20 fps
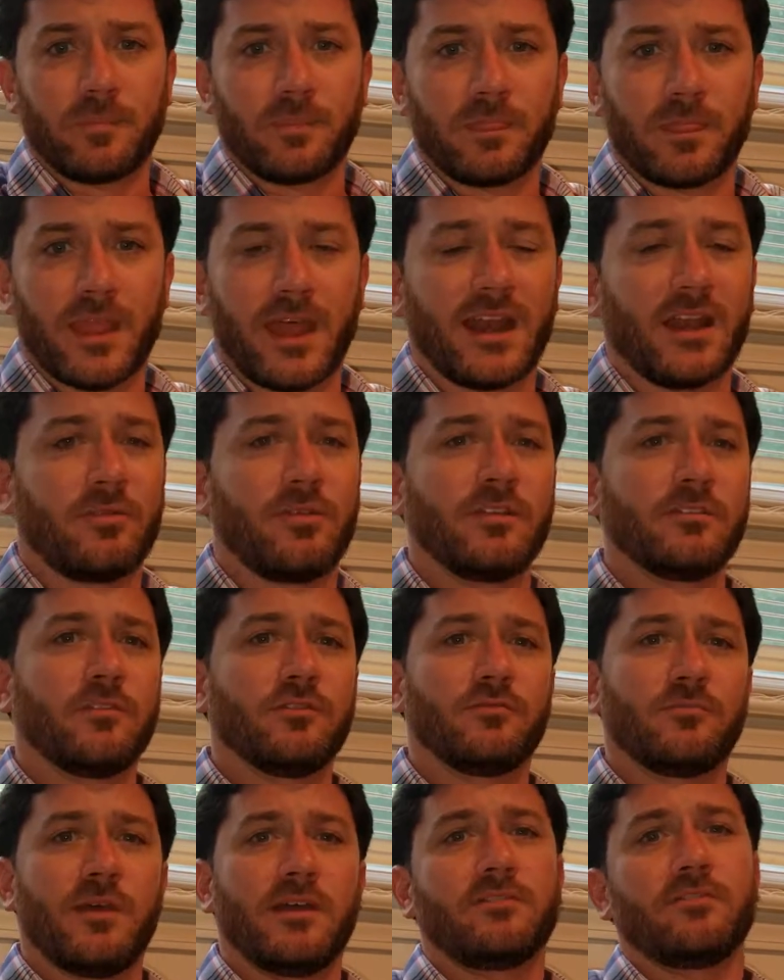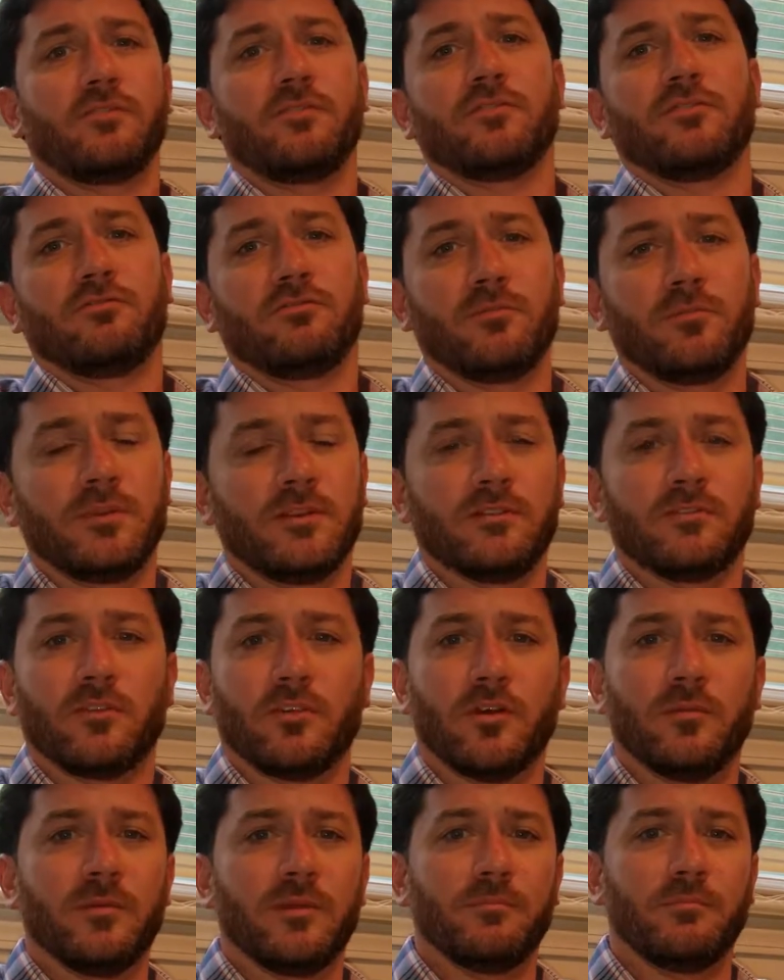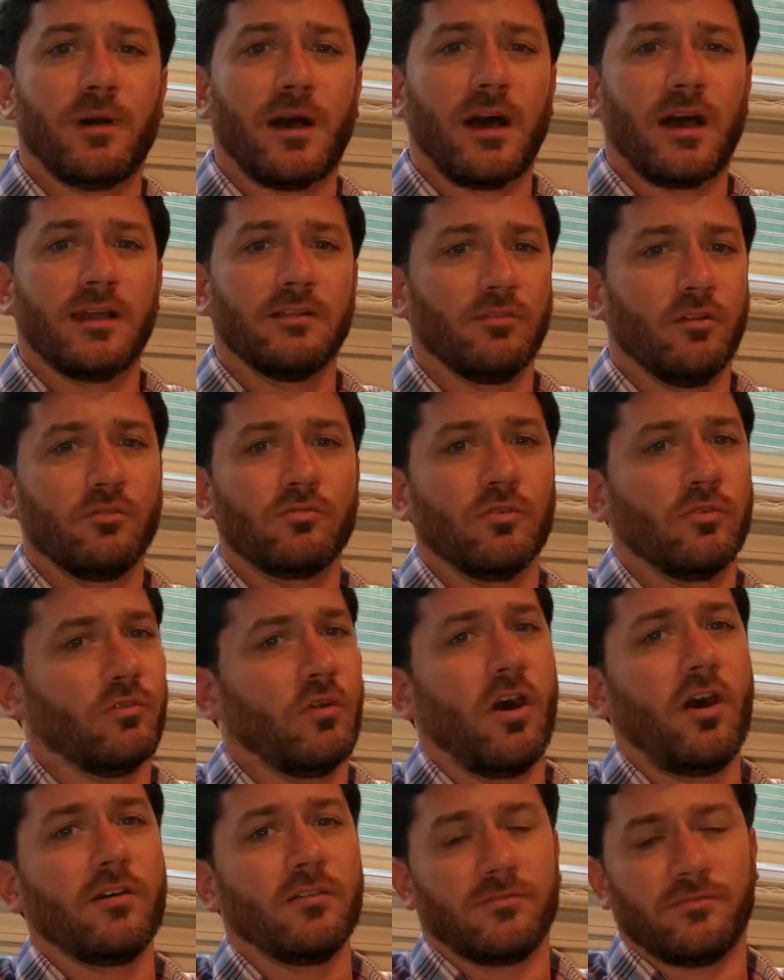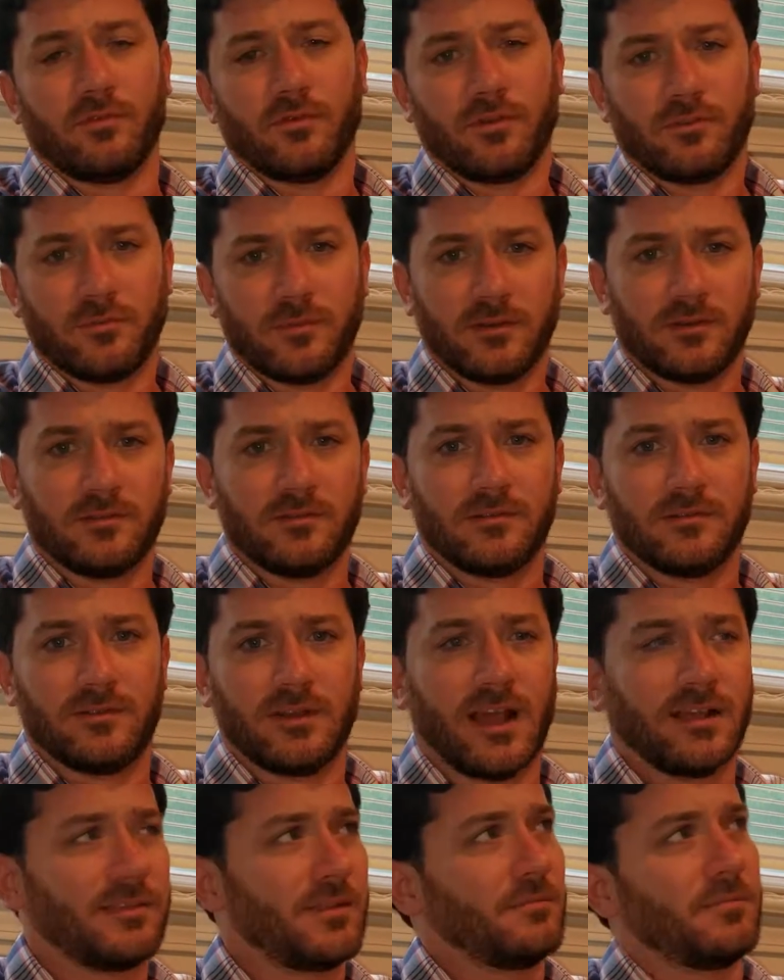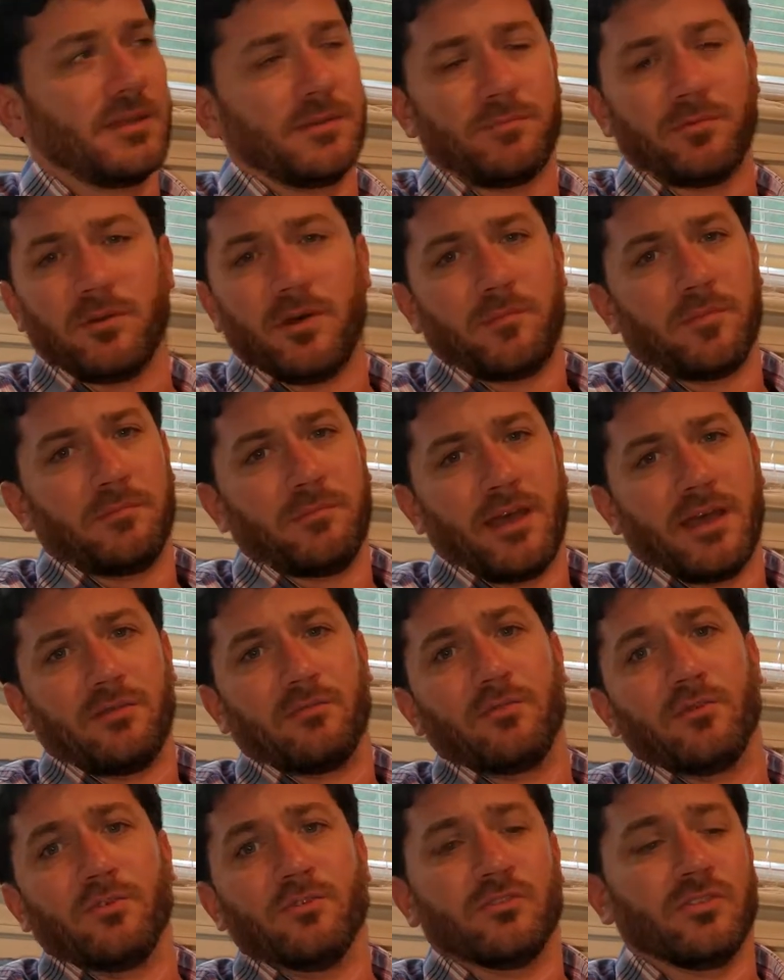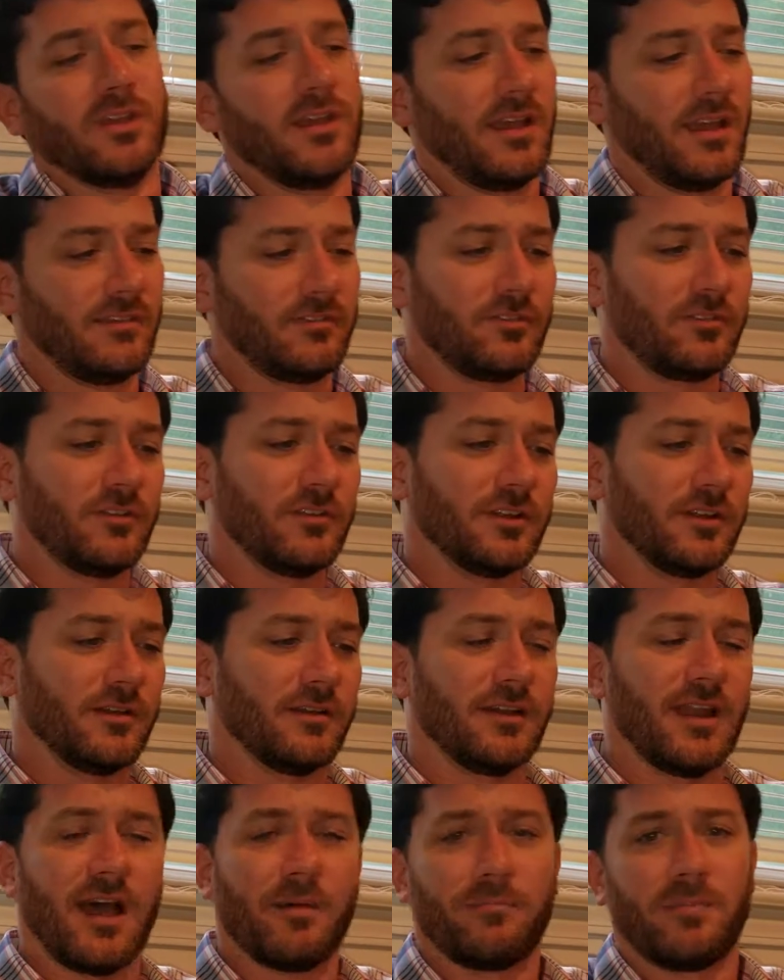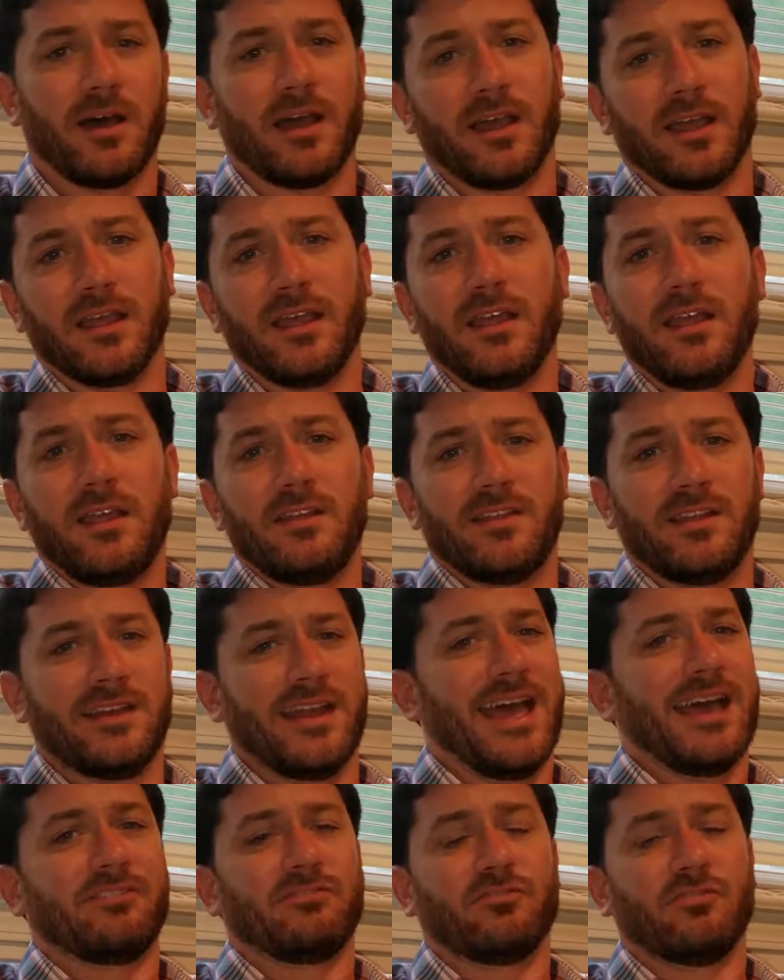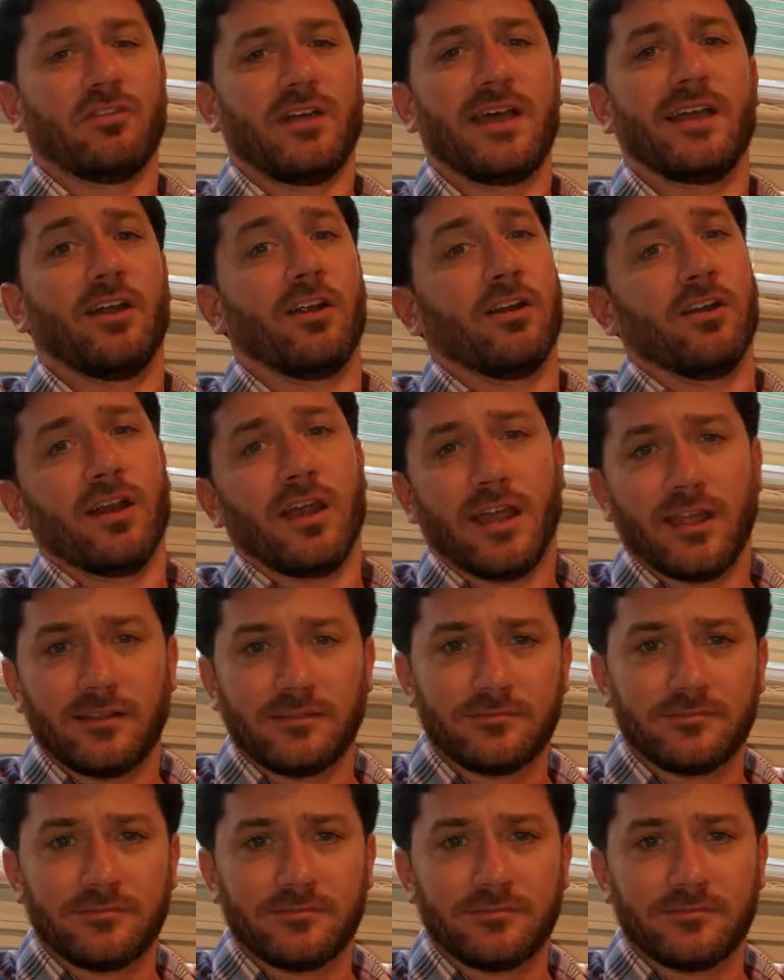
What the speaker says: And I think those measures should be determined by local law enforcement, not the people up in Baton Rouge, and certainly not by the national NRA.